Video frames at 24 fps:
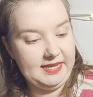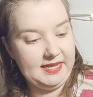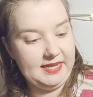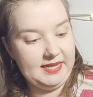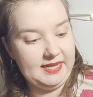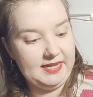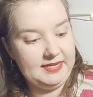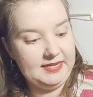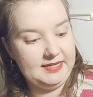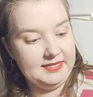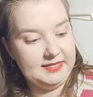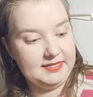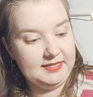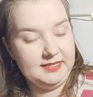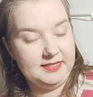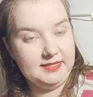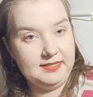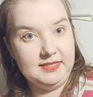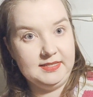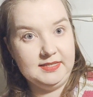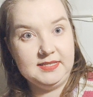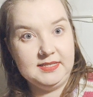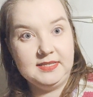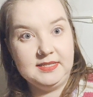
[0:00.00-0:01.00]
and
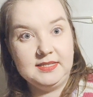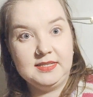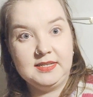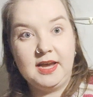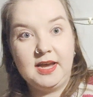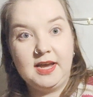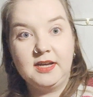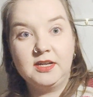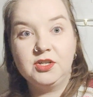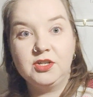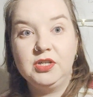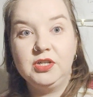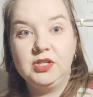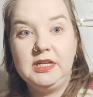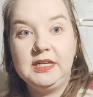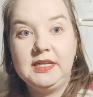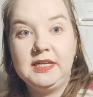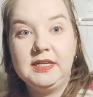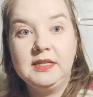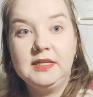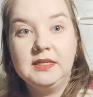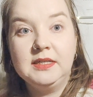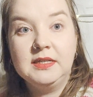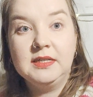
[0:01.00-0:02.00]
this is
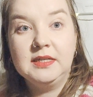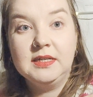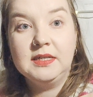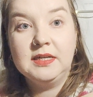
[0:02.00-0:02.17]
actually